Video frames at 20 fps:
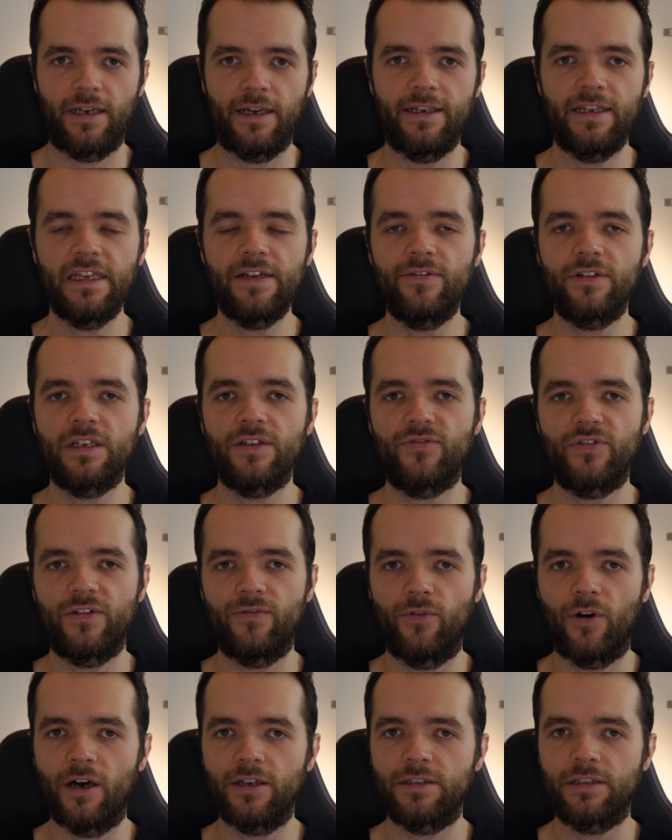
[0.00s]
And even if he
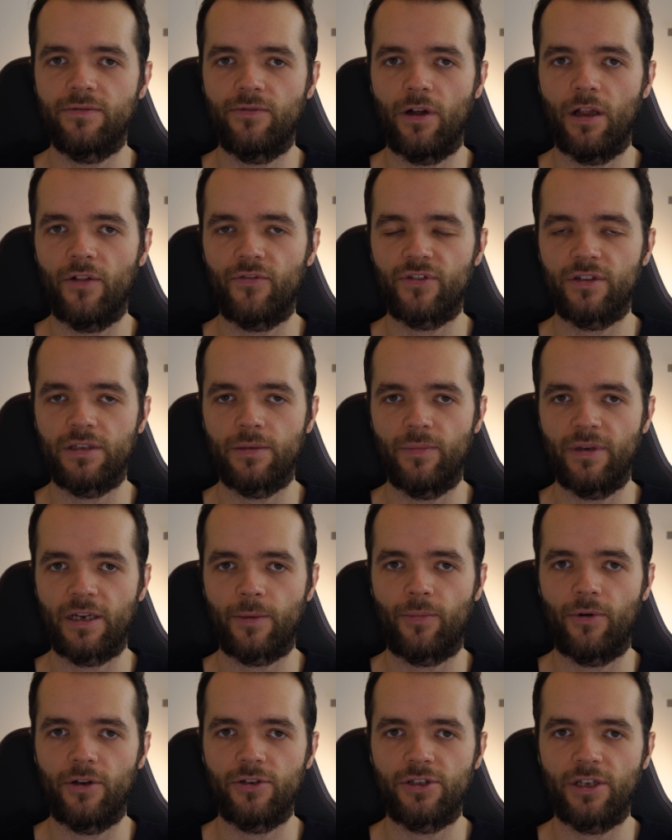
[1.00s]
was involved in the
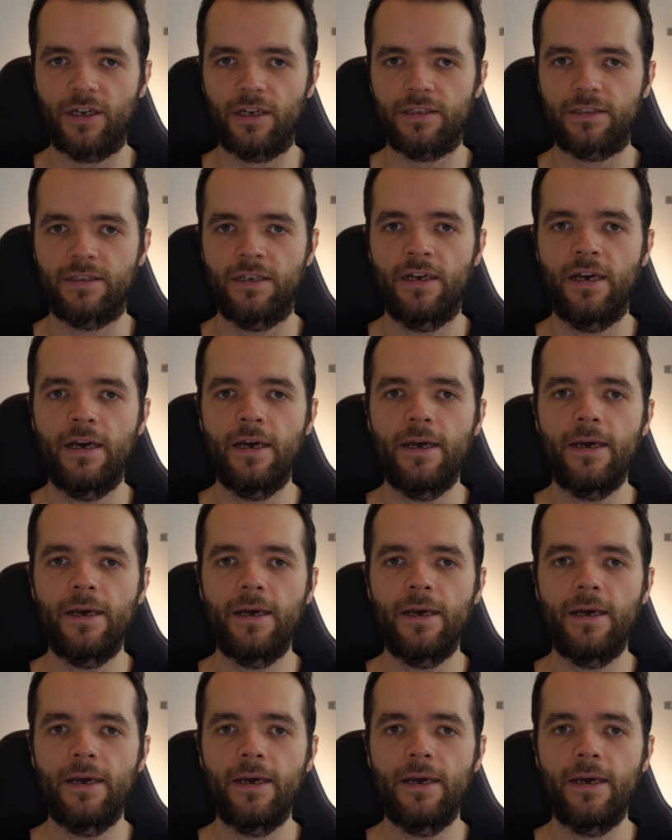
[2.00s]
big projects,